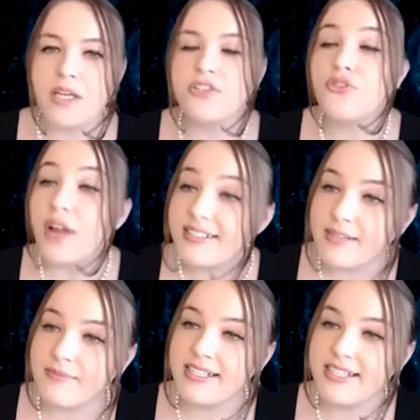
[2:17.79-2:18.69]
to
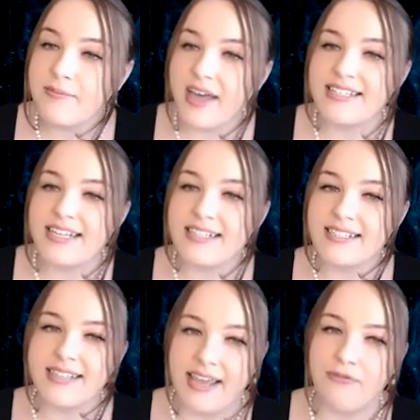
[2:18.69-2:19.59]
trust them to keep that
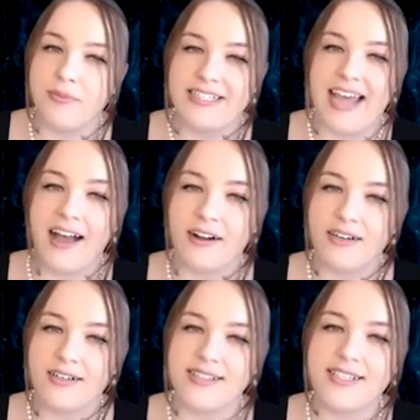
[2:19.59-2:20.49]
data safe from
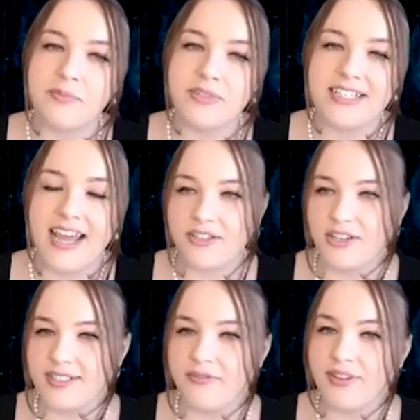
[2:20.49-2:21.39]
attackers and to
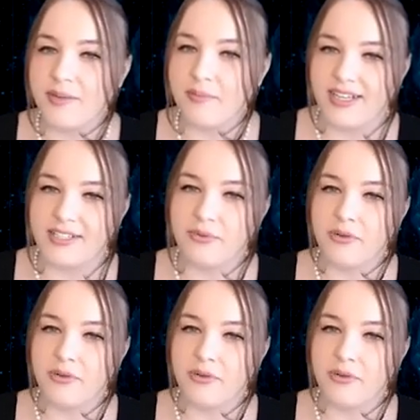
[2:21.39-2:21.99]
protect our civil liberties